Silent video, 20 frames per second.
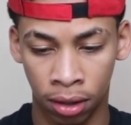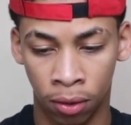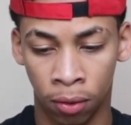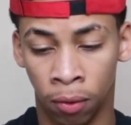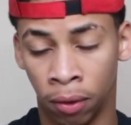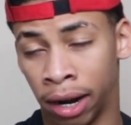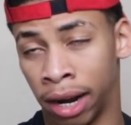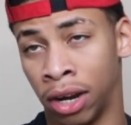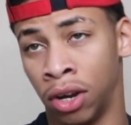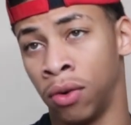
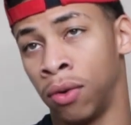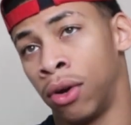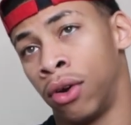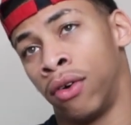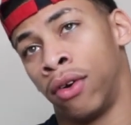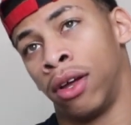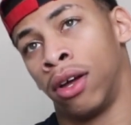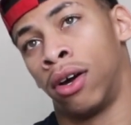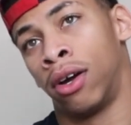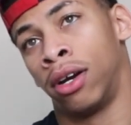what I do
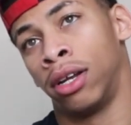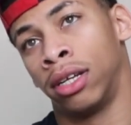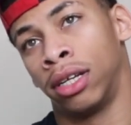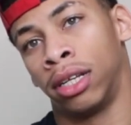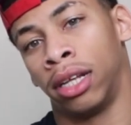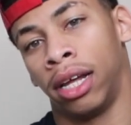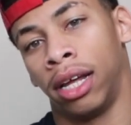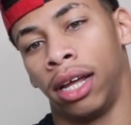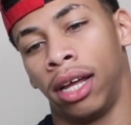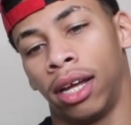agree on is
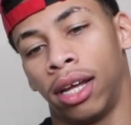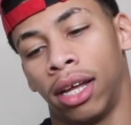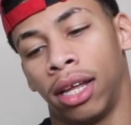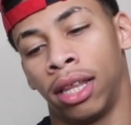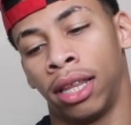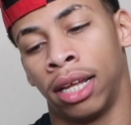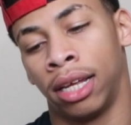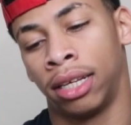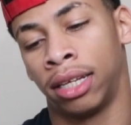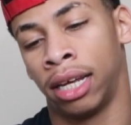like
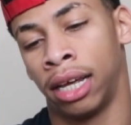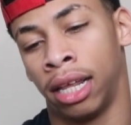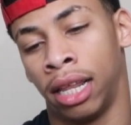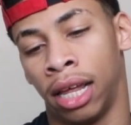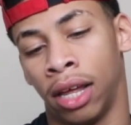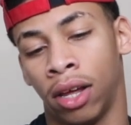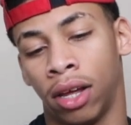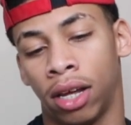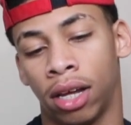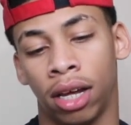they say
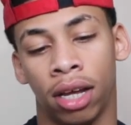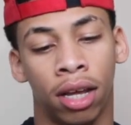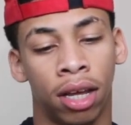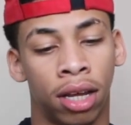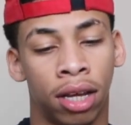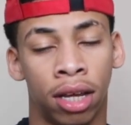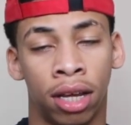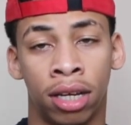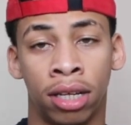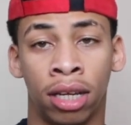like,
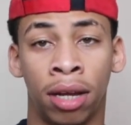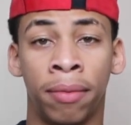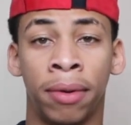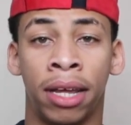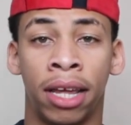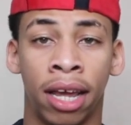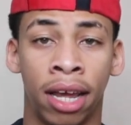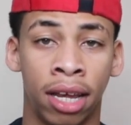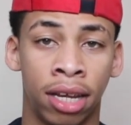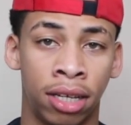cause I'm a
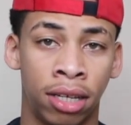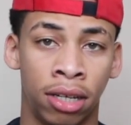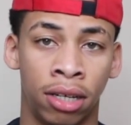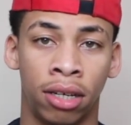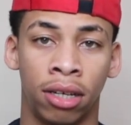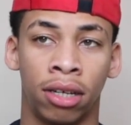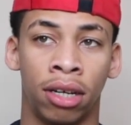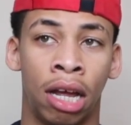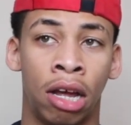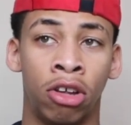Cancer.
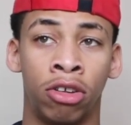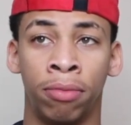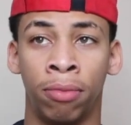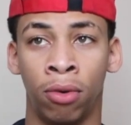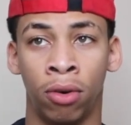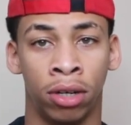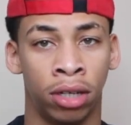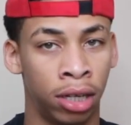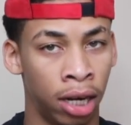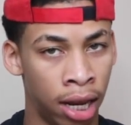I was
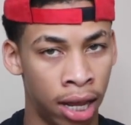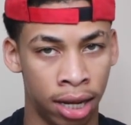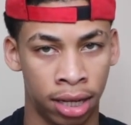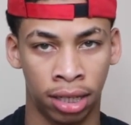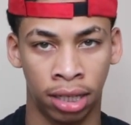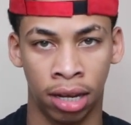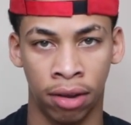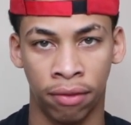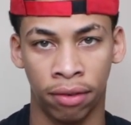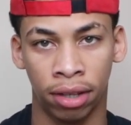born July
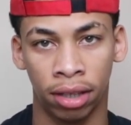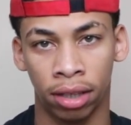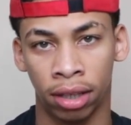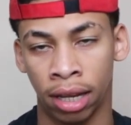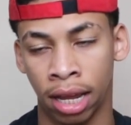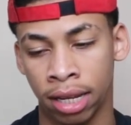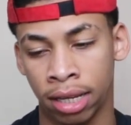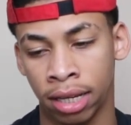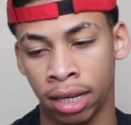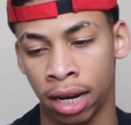7th,
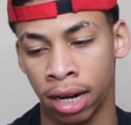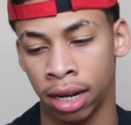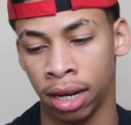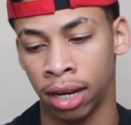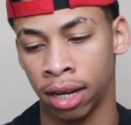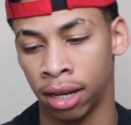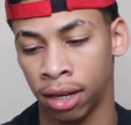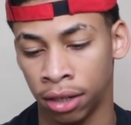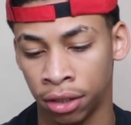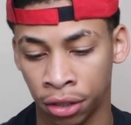
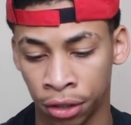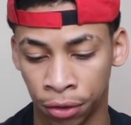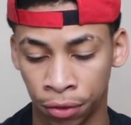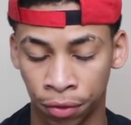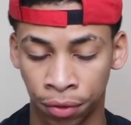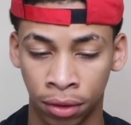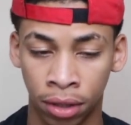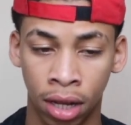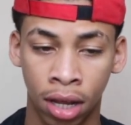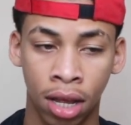1999. So
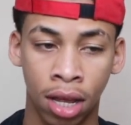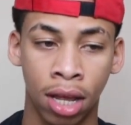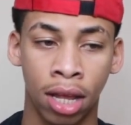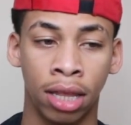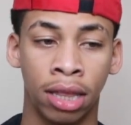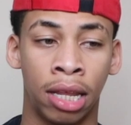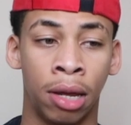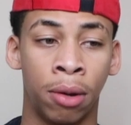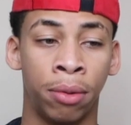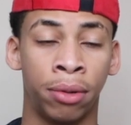
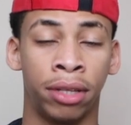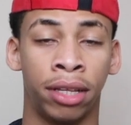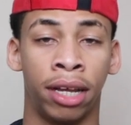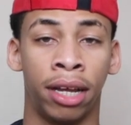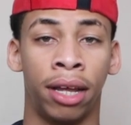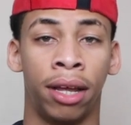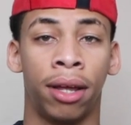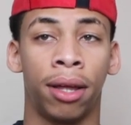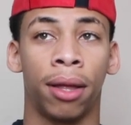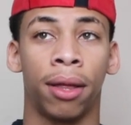that was
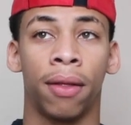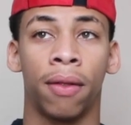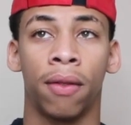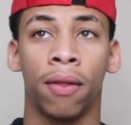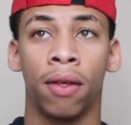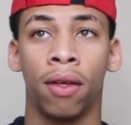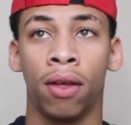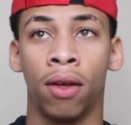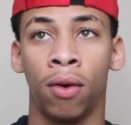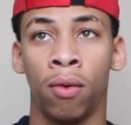like
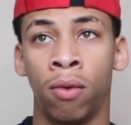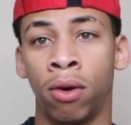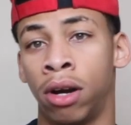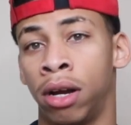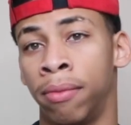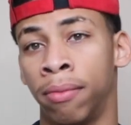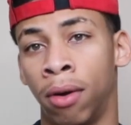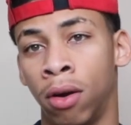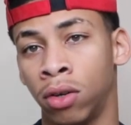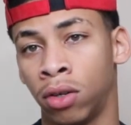we're
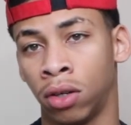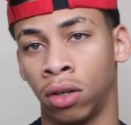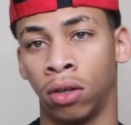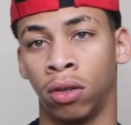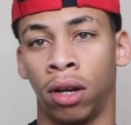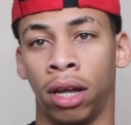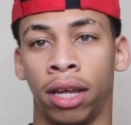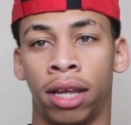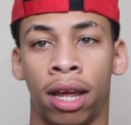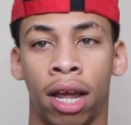emotional.
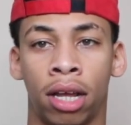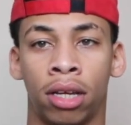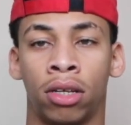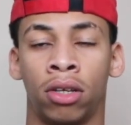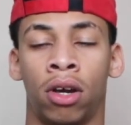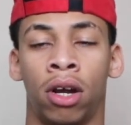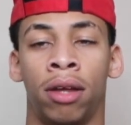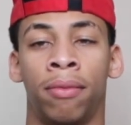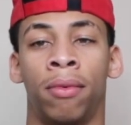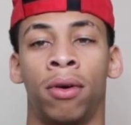Like Cancers
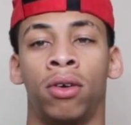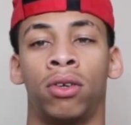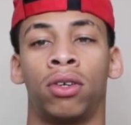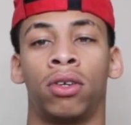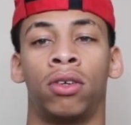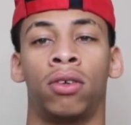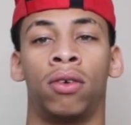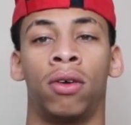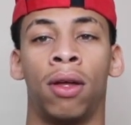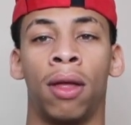are
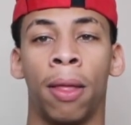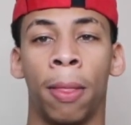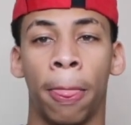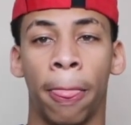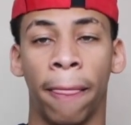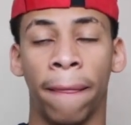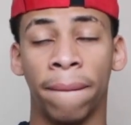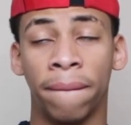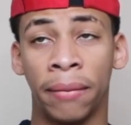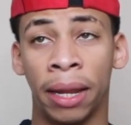emotional.
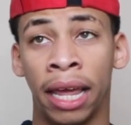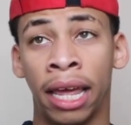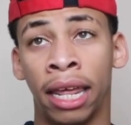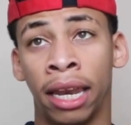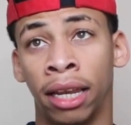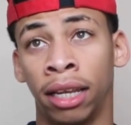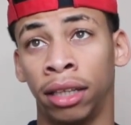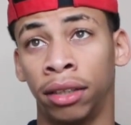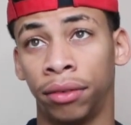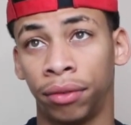
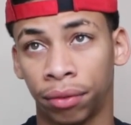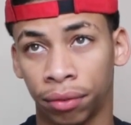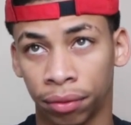And